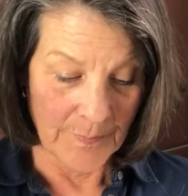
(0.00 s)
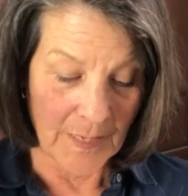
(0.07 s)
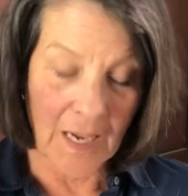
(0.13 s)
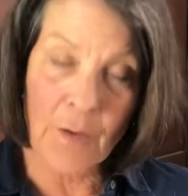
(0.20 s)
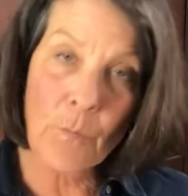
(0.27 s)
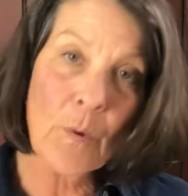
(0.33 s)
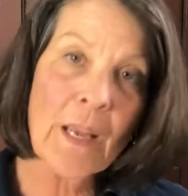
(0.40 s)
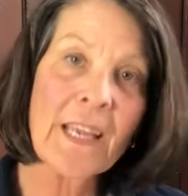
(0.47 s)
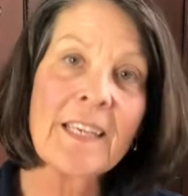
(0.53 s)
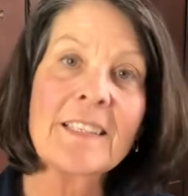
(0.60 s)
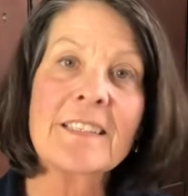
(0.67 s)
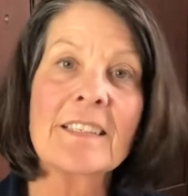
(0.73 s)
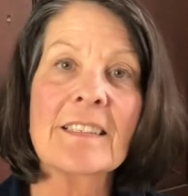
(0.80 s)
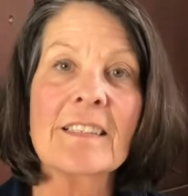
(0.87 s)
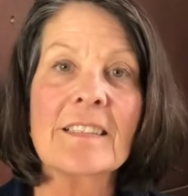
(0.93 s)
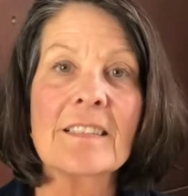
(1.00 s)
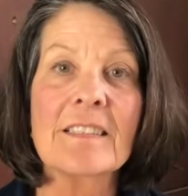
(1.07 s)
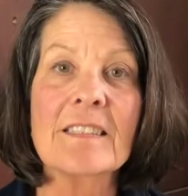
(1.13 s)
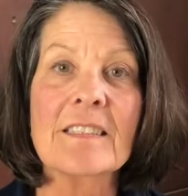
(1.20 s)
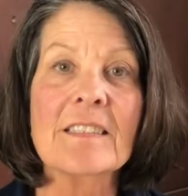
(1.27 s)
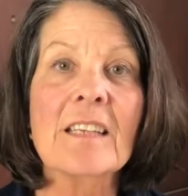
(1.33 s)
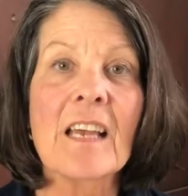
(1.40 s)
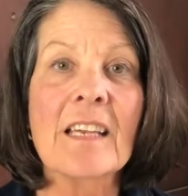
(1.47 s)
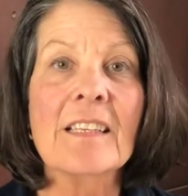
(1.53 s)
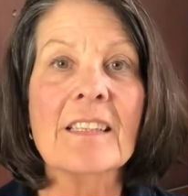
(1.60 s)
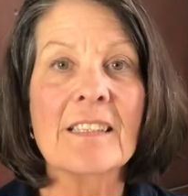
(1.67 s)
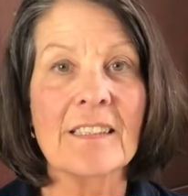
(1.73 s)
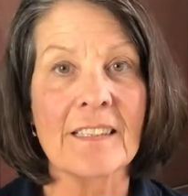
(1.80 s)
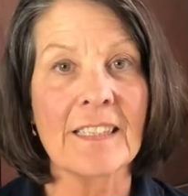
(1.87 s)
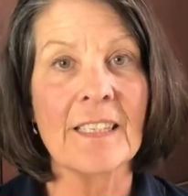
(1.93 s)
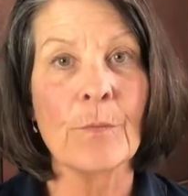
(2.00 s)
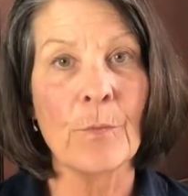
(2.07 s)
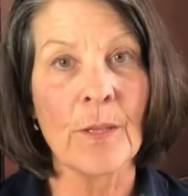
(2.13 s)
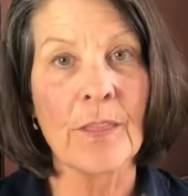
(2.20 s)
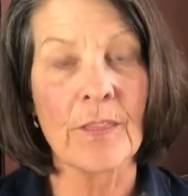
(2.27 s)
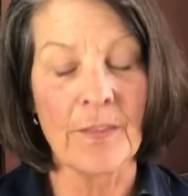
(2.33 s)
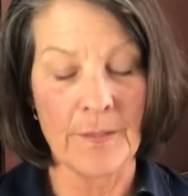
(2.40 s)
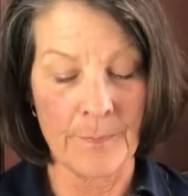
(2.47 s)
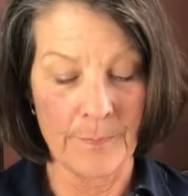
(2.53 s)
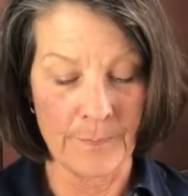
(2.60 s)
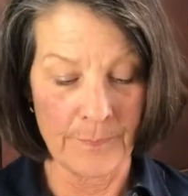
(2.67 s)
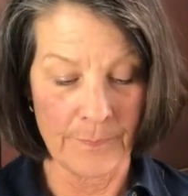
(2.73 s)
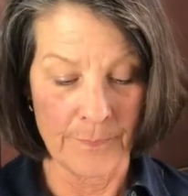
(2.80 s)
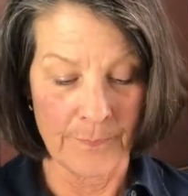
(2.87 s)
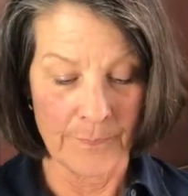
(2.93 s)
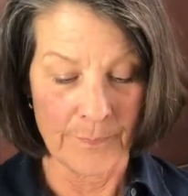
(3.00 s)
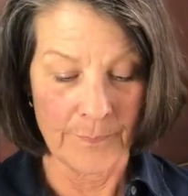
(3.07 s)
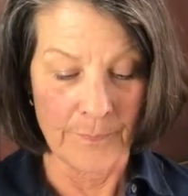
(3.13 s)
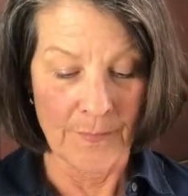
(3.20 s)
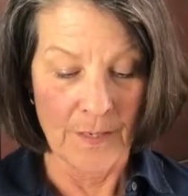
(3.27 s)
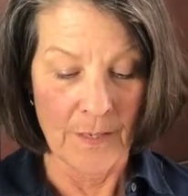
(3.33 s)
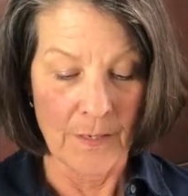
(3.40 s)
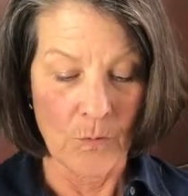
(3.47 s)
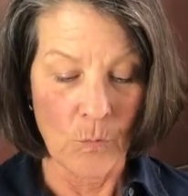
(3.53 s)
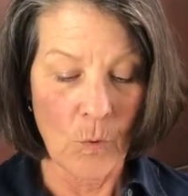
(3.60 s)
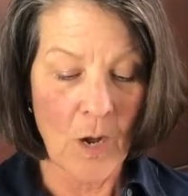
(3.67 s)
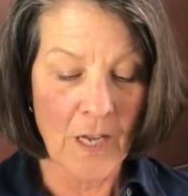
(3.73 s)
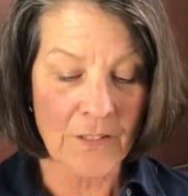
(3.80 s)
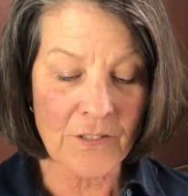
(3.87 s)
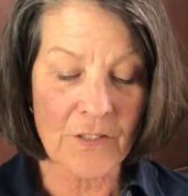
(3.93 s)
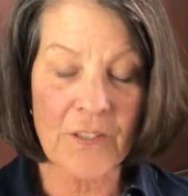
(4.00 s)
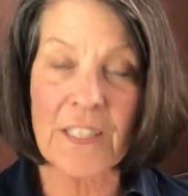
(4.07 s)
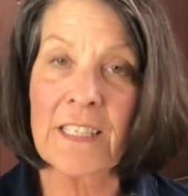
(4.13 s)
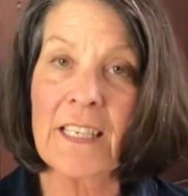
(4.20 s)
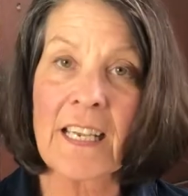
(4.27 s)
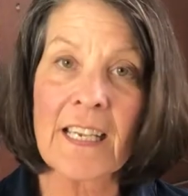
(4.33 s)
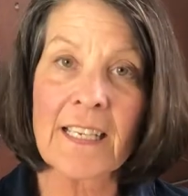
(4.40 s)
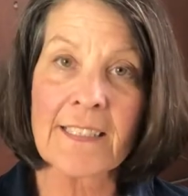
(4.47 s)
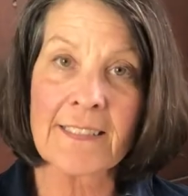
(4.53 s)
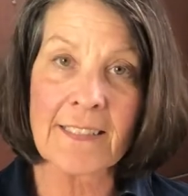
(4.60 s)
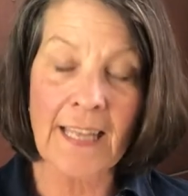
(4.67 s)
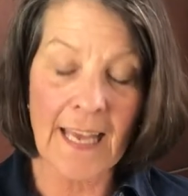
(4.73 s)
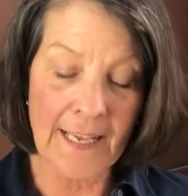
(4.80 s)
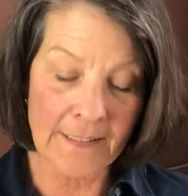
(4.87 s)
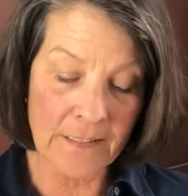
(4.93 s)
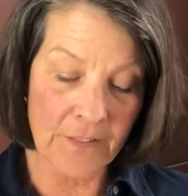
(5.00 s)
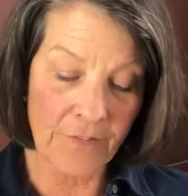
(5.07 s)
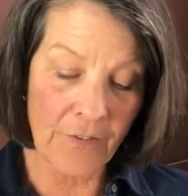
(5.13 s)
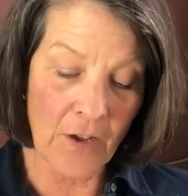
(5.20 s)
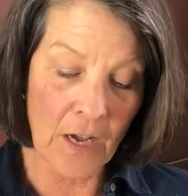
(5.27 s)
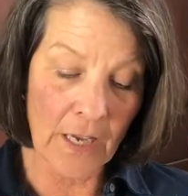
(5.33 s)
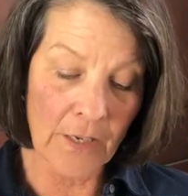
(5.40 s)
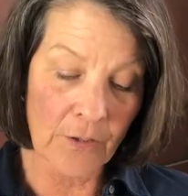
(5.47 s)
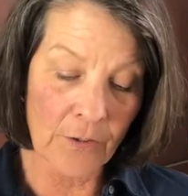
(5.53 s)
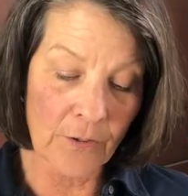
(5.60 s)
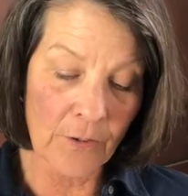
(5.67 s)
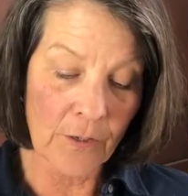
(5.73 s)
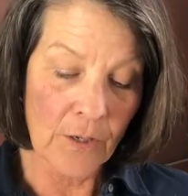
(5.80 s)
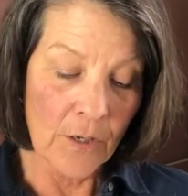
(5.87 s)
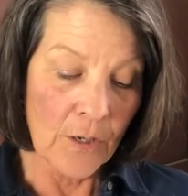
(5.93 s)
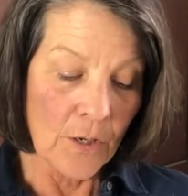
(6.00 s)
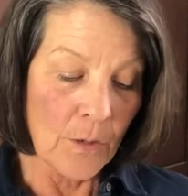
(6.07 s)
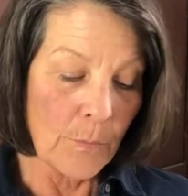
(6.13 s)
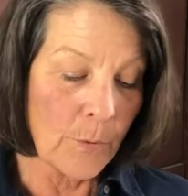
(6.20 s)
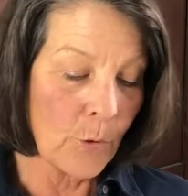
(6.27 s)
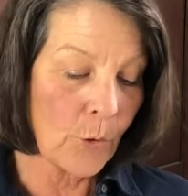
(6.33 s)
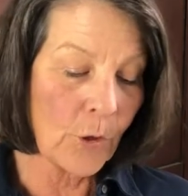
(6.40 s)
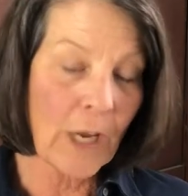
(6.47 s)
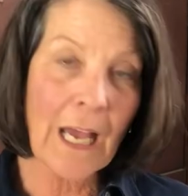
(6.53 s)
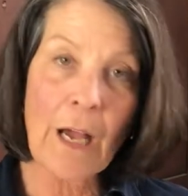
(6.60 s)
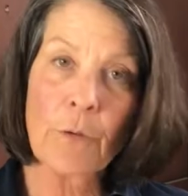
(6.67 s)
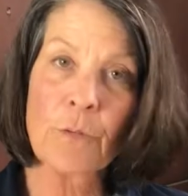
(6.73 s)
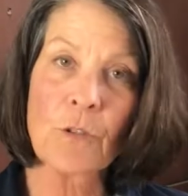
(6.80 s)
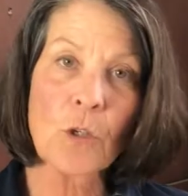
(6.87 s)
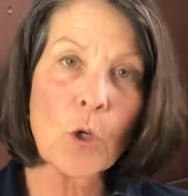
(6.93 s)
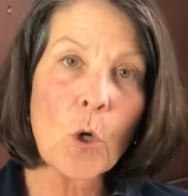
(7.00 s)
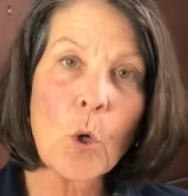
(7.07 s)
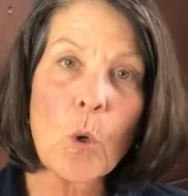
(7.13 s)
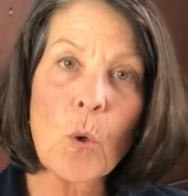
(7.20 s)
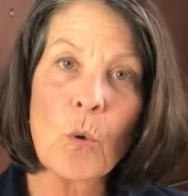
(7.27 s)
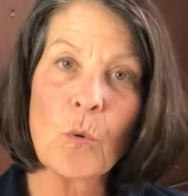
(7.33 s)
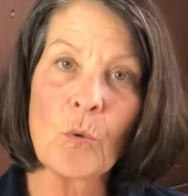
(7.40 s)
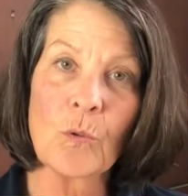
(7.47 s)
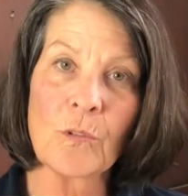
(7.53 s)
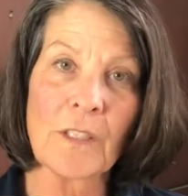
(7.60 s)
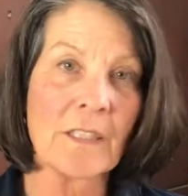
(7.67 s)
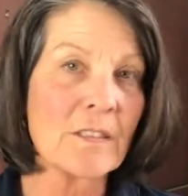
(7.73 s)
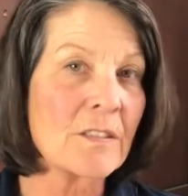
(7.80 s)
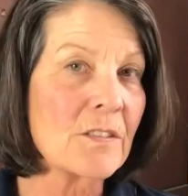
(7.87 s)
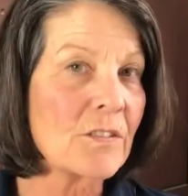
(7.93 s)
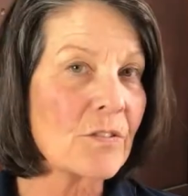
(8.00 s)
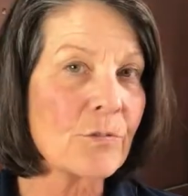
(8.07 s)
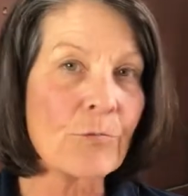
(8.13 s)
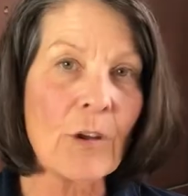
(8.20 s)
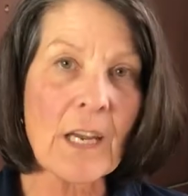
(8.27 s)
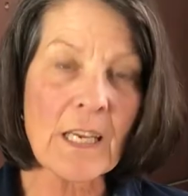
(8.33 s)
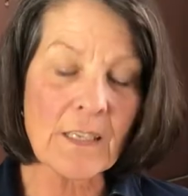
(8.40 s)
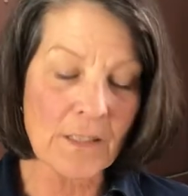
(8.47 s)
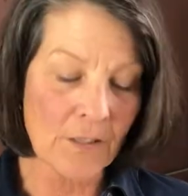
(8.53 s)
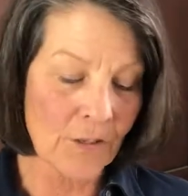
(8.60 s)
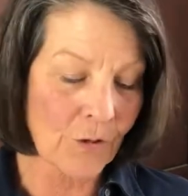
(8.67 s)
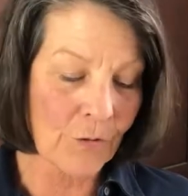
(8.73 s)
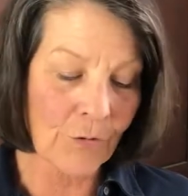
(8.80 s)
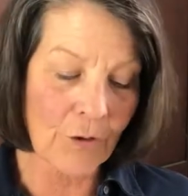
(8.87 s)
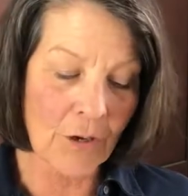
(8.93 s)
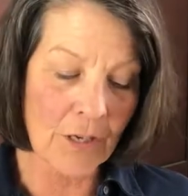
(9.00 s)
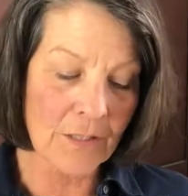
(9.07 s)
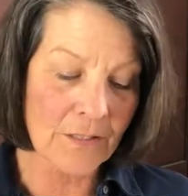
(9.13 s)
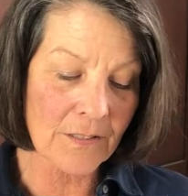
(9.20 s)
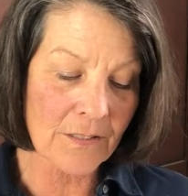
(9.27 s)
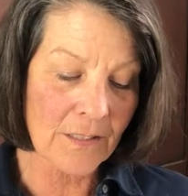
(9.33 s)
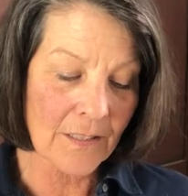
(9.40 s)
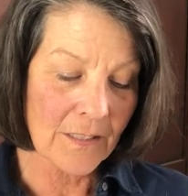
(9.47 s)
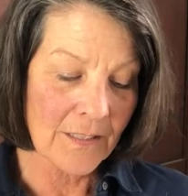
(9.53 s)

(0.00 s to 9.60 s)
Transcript: I wait silently with them, watch the day's last fire pour out cold and straight across